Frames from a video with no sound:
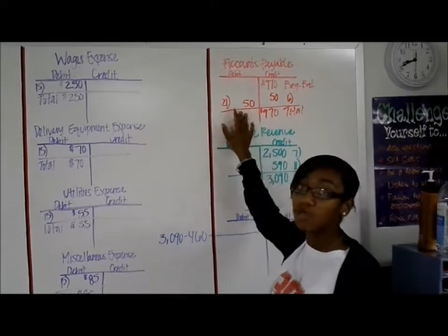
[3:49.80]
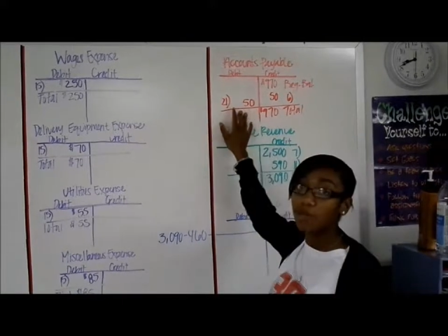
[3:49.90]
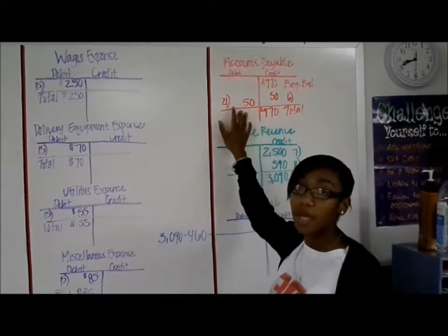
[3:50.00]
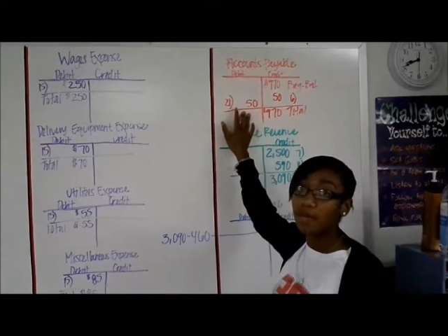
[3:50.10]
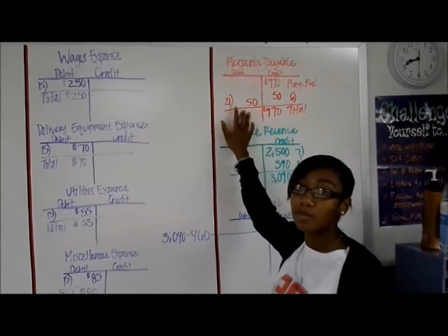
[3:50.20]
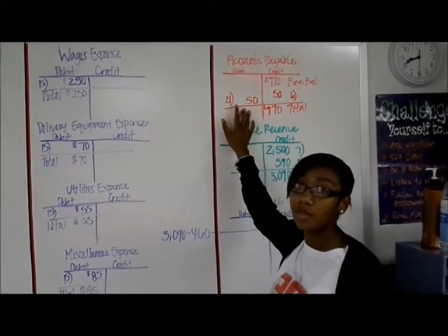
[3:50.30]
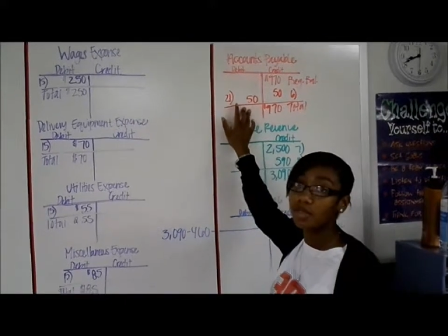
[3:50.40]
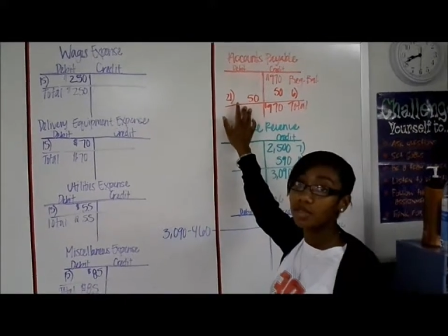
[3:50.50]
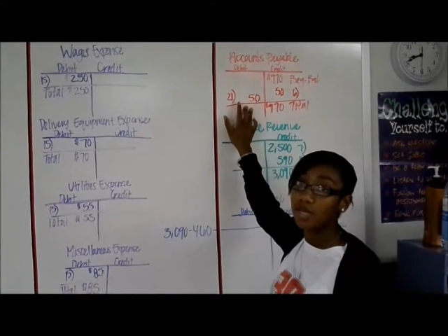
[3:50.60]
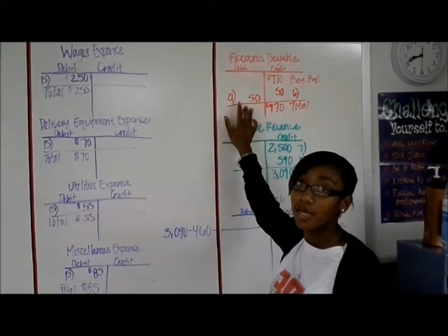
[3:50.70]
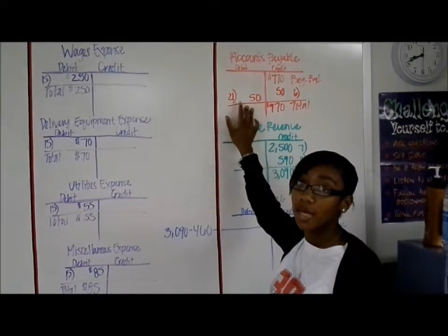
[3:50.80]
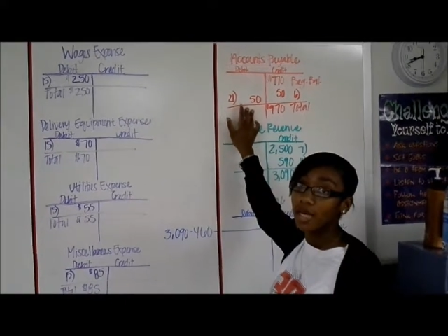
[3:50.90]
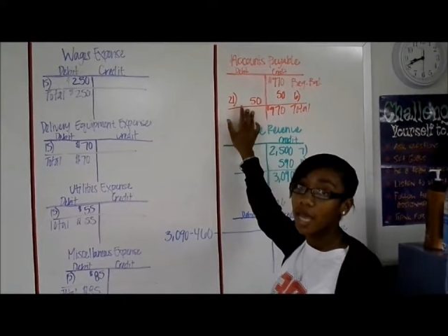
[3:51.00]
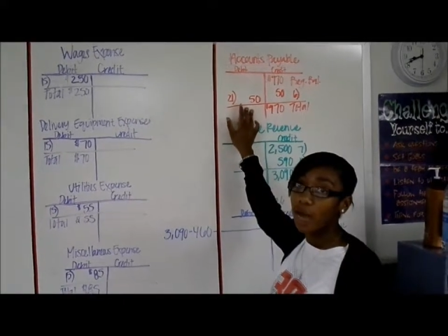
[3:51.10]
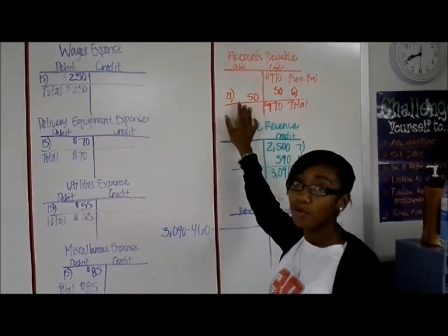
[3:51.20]
payable
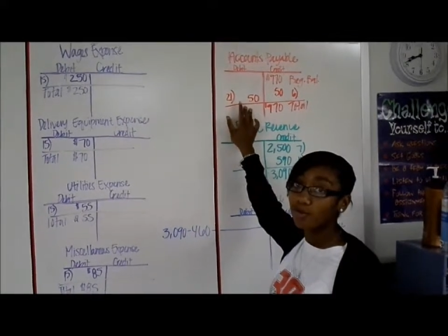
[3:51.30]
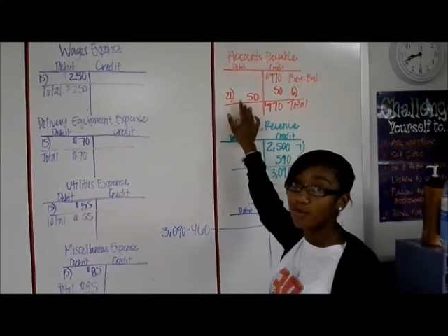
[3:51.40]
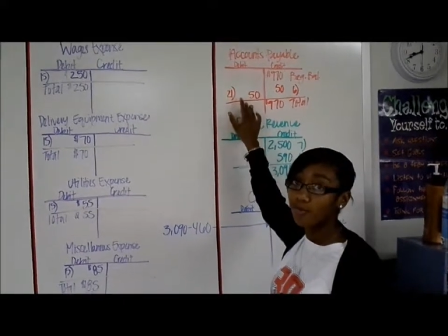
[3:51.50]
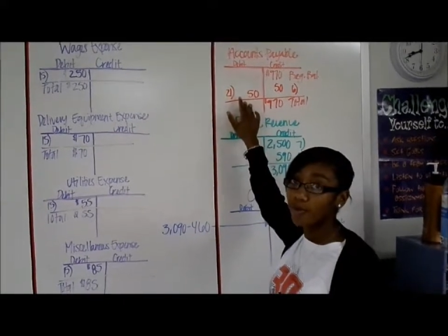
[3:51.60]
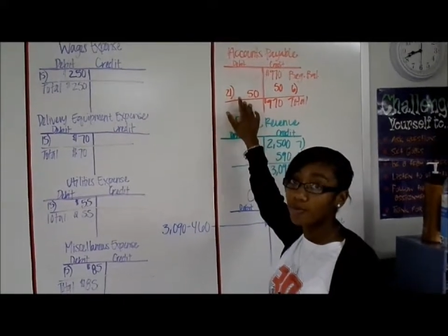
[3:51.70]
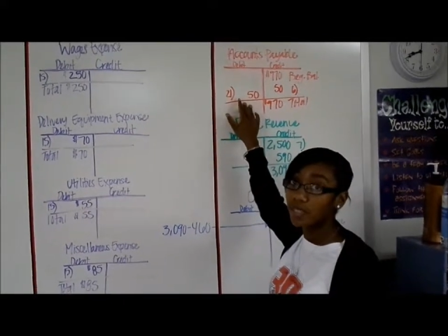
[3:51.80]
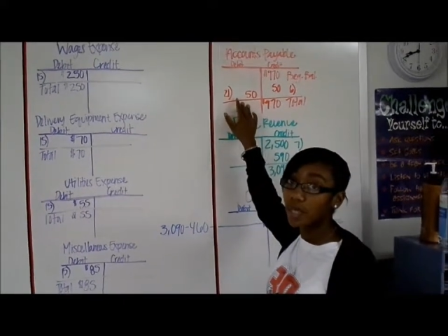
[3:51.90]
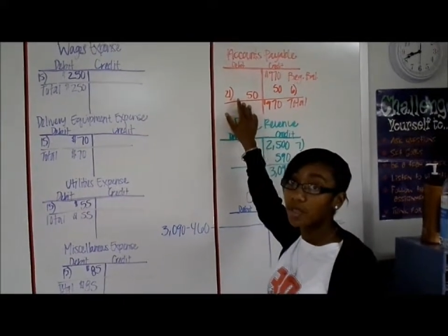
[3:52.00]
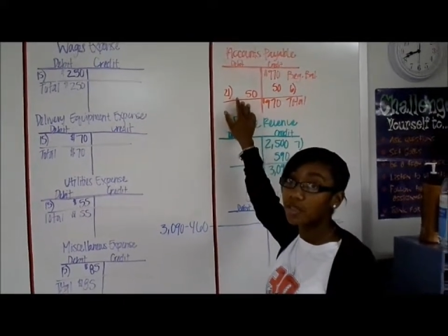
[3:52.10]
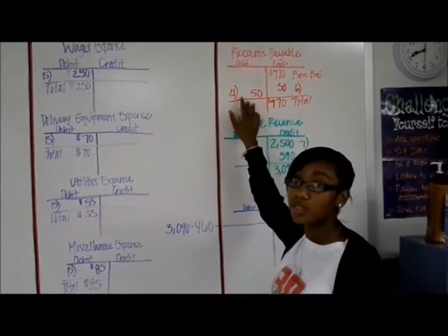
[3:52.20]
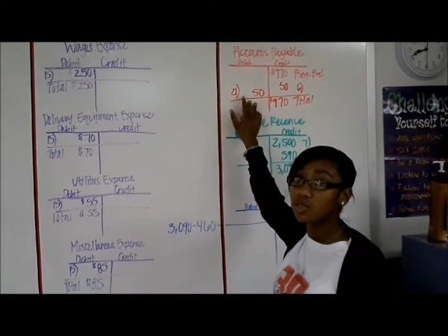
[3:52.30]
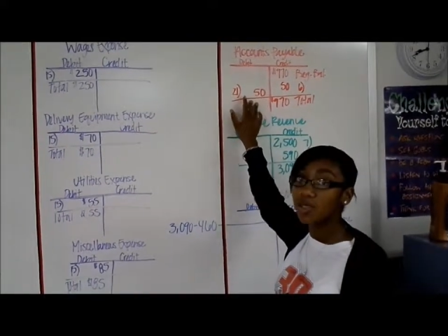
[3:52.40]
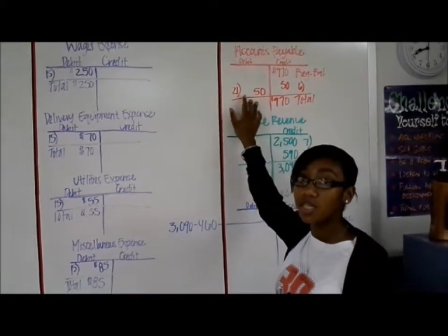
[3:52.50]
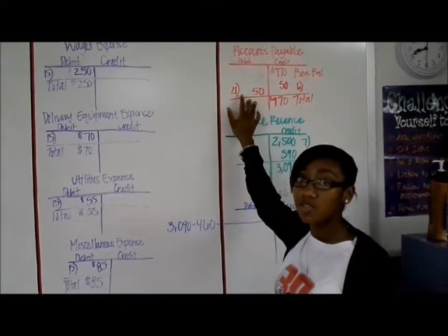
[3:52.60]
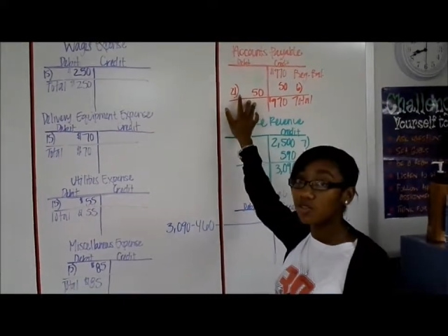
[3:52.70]
account for $50
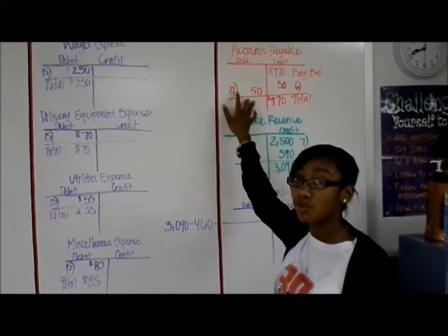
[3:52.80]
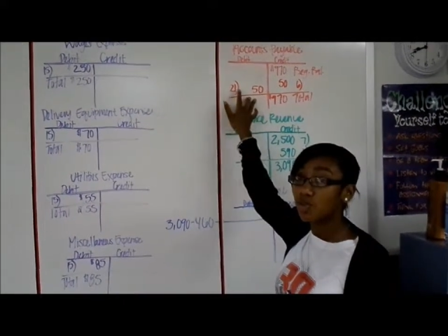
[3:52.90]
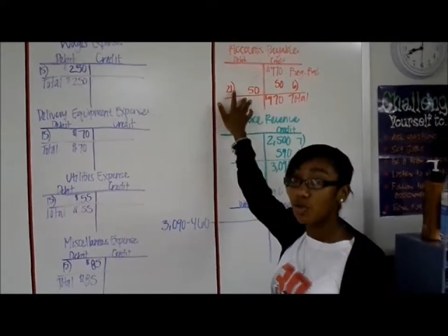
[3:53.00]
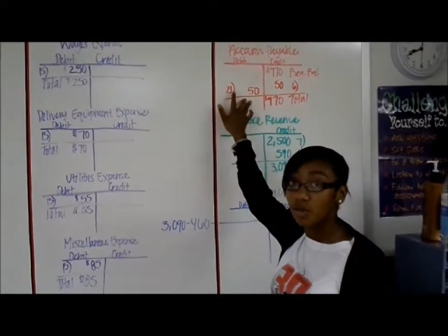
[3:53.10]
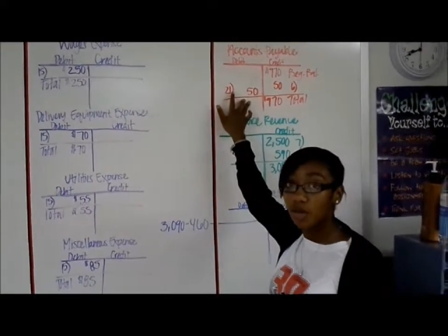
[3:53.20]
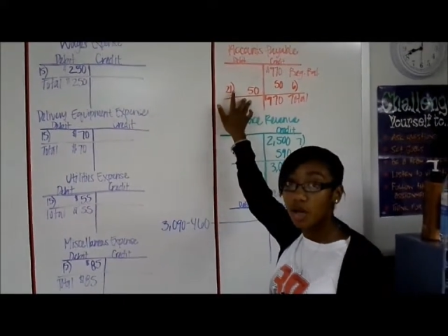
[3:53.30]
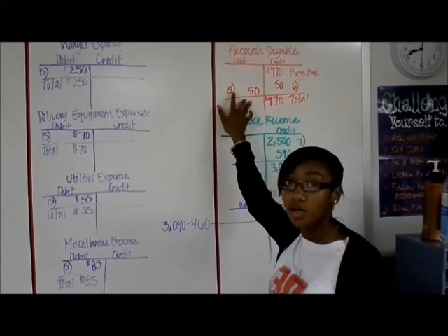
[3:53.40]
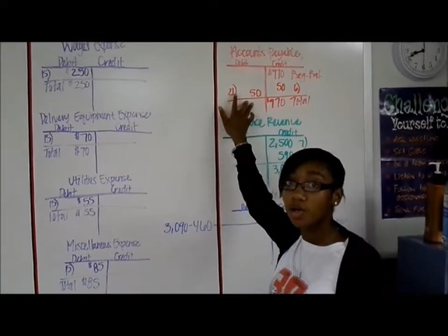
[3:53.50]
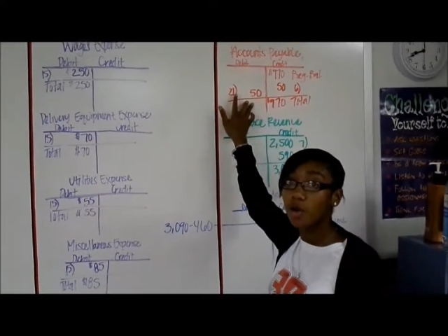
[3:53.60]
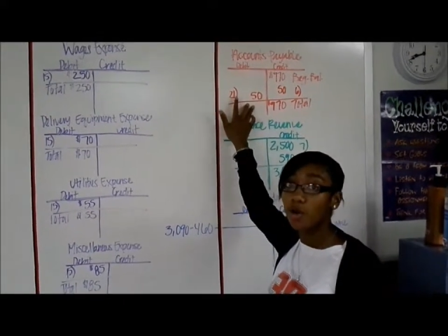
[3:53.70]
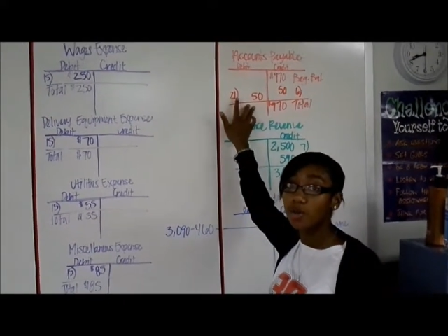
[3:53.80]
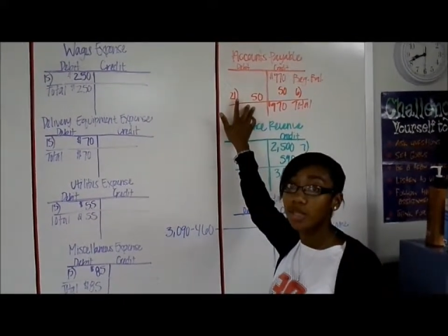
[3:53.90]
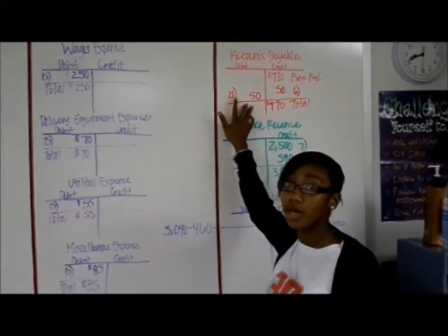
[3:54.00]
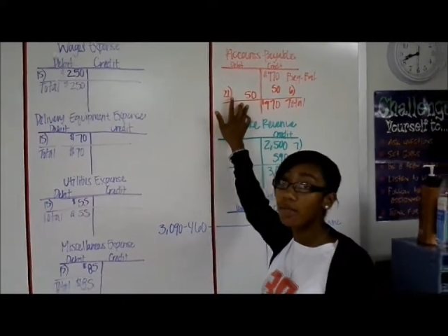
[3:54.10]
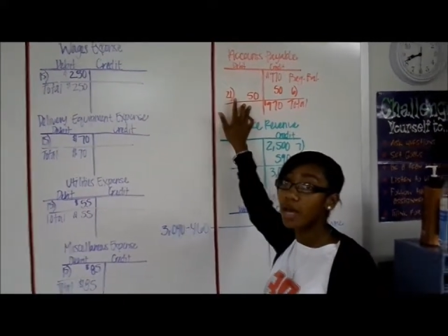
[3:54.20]
because you no longer owe
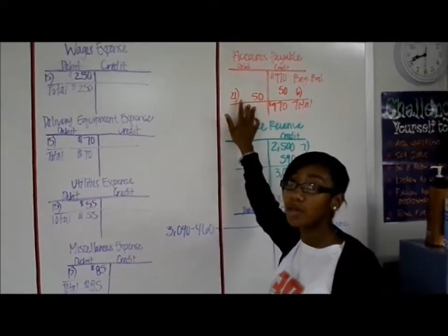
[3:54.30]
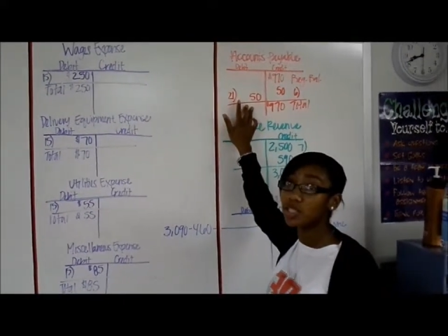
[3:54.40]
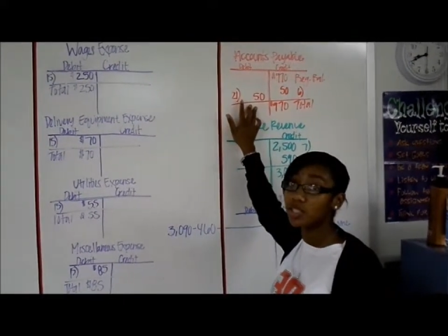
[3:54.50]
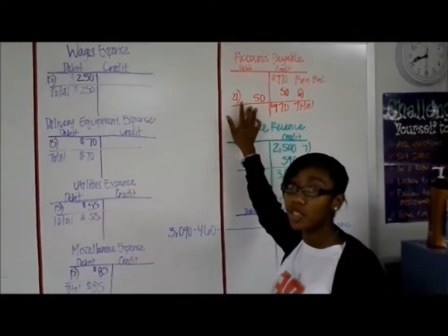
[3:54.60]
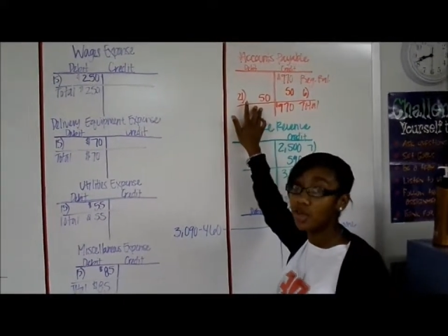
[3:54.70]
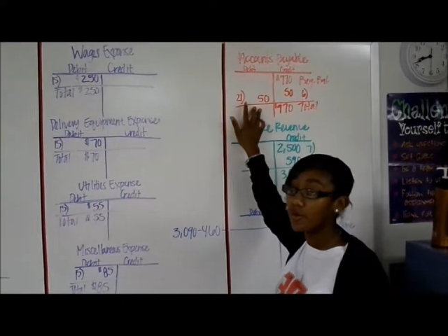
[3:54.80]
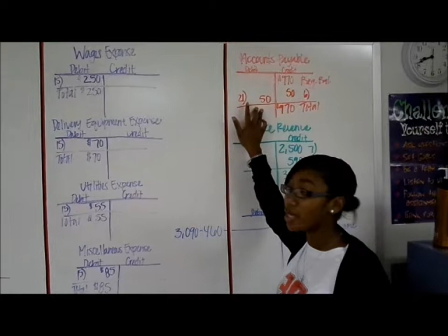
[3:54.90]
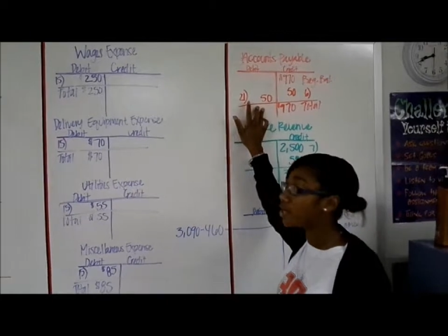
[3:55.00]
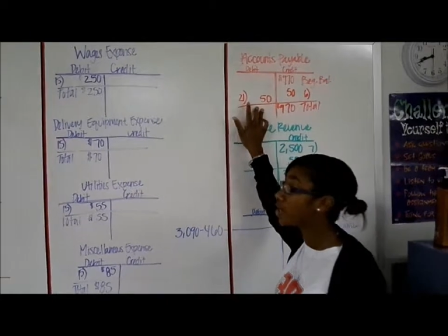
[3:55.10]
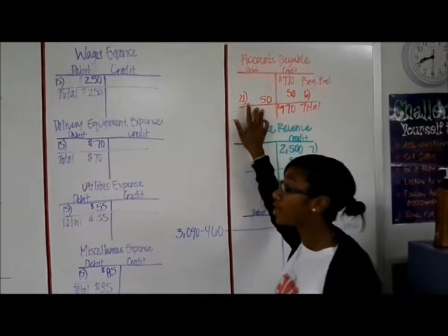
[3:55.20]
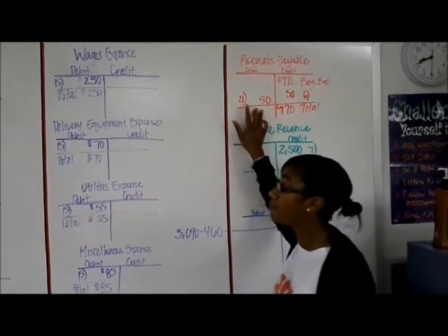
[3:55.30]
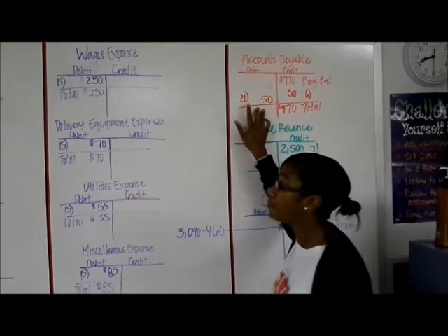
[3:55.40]
that amount to your creditor,